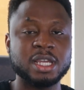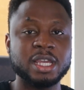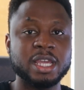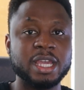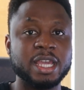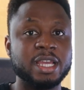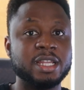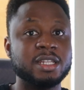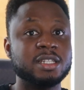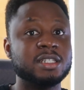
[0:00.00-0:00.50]

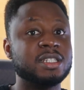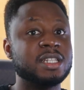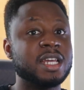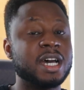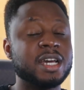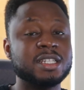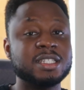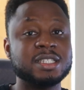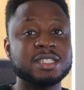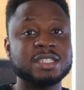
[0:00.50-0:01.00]
and
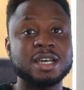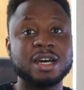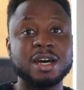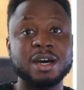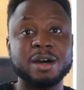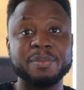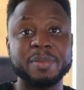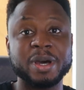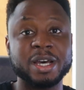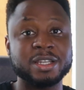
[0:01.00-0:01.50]
that is
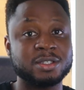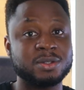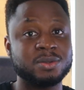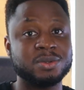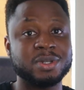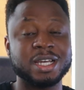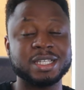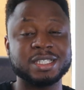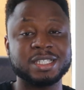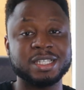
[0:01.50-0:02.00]
as
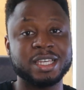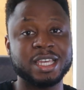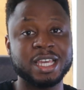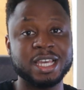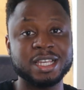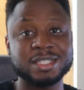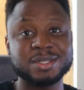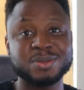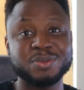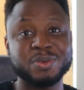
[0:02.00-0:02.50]
good as it
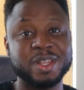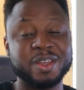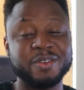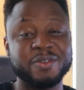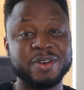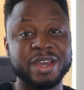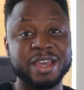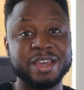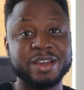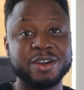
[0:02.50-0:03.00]
gets
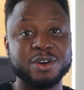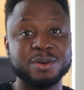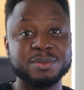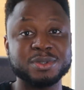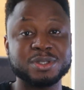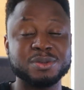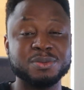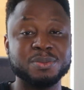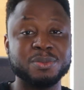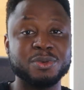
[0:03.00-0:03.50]
whenever it comes
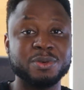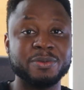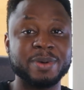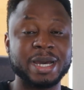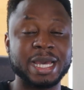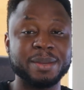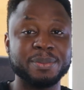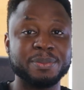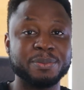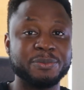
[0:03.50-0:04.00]
to
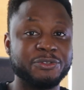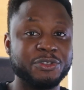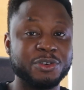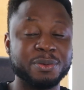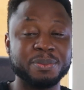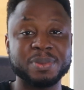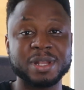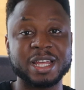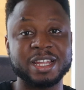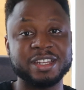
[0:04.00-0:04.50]
mobile phone
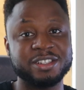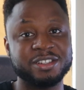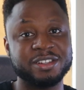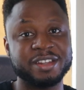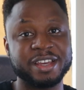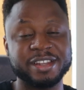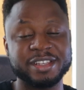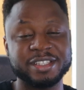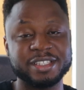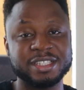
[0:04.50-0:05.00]
plan in the United